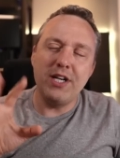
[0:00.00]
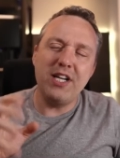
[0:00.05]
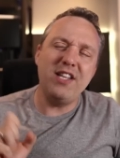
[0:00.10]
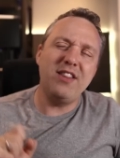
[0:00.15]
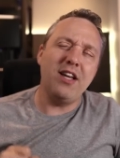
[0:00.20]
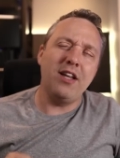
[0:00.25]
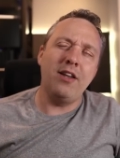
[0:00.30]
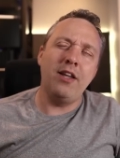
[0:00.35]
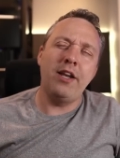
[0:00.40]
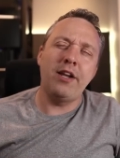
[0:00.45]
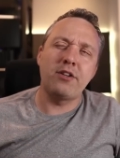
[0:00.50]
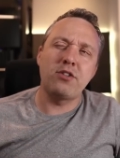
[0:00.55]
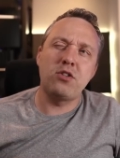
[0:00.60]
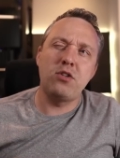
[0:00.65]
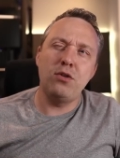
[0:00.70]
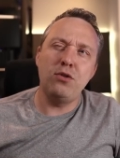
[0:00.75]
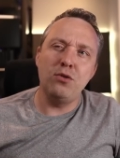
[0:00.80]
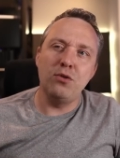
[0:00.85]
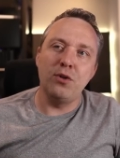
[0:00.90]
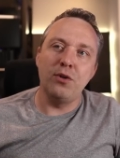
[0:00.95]
I need that Linux
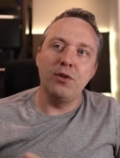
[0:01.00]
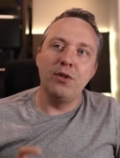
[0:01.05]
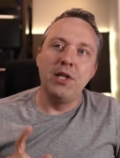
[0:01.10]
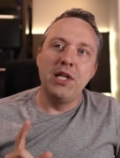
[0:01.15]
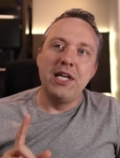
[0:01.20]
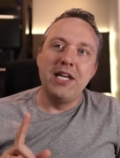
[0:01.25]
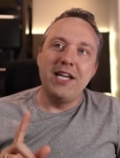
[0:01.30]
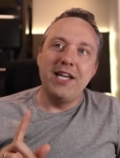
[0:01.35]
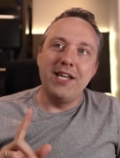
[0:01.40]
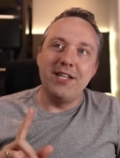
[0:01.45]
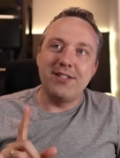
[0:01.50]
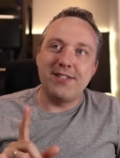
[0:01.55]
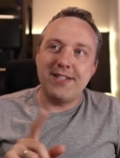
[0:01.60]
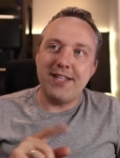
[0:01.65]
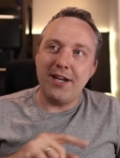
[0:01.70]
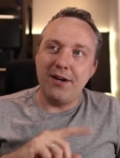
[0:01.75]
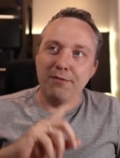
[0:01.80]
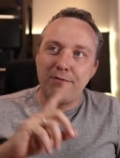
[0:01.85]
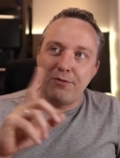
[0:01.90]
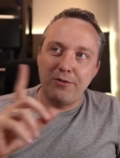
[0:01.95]
tool,
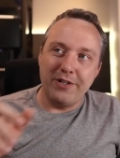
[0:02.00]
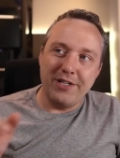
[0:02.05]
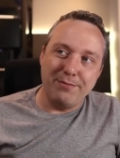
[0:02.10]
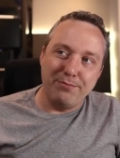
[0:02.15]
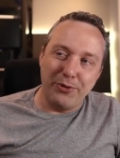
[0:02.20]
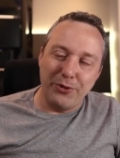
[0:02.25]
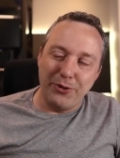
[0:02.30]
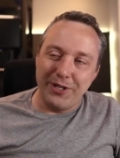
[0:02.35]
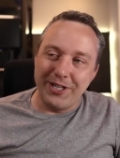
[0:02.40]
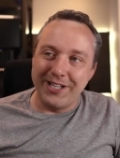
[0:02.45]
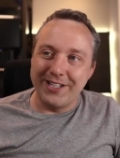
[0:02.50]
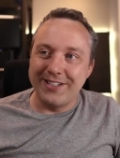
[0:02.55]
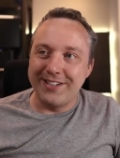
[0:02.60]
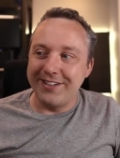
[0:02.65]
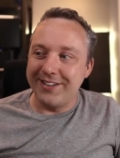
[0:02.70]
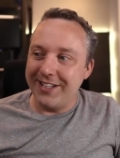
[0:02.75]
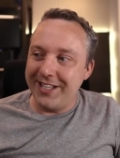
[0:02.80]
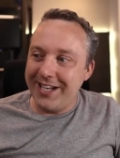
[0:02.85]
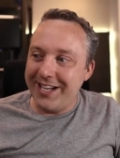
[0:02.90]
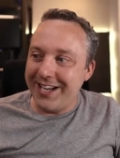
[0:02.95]
instead of rebooting into
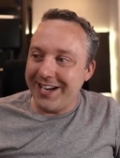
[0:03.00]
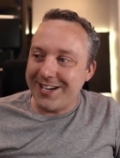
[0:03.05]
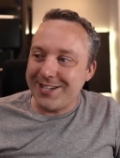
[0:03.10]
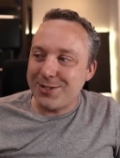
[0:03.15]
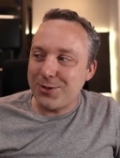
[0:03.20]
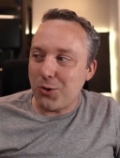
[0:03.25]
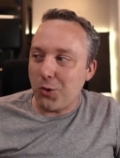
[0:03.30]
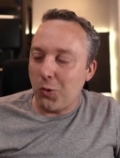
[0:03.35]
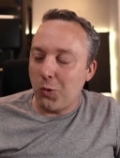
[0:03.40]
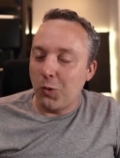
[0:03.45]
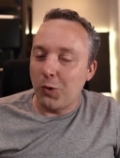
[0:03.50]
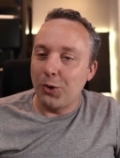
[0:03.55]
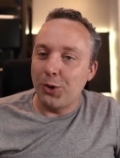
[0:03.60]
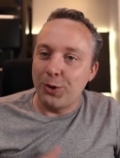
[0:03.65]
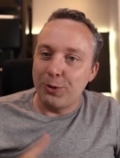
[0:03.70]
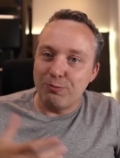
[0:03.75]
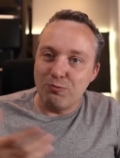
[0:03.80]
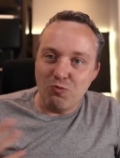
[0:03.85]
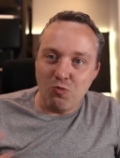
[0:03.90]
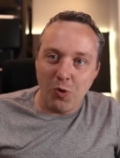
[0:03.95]
Linux
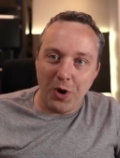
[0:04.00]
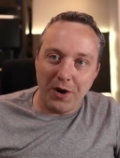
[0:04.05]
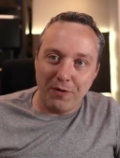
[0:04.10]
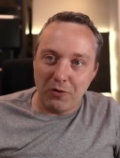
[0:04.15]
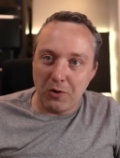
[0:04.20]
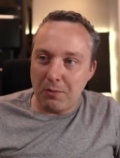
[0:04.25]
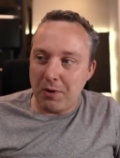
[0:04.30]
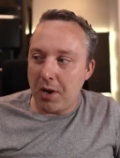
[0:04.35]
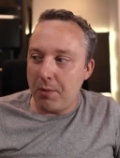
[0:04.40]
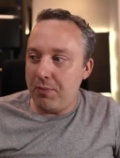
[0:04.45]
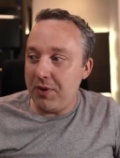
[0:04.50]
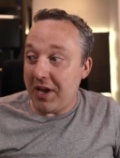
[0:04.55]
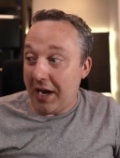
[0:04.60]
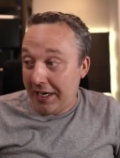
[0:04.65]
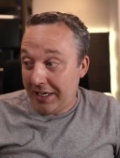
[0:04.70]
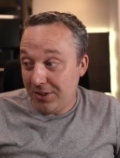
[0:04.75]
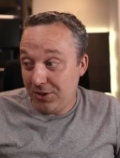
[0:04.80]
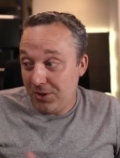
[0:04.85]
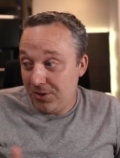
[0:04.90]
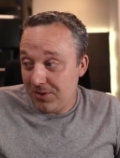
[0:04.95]
or whatever it might be,
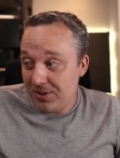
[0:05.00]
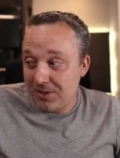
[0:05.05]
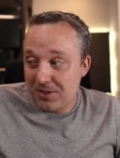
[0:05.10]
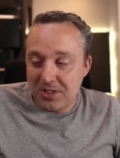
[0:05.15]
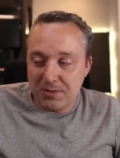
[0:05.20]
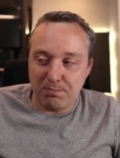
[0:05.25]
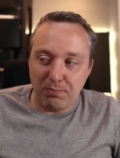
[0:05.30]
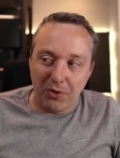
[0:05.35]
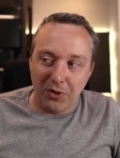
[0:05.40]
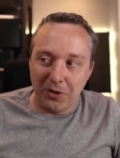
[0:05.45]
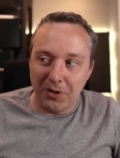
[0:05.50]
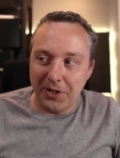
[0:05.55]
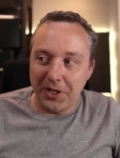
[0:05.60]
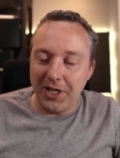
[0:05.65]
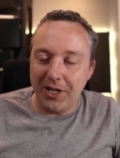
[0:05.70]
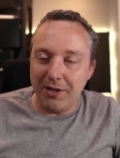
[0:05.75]
I can usually just pull it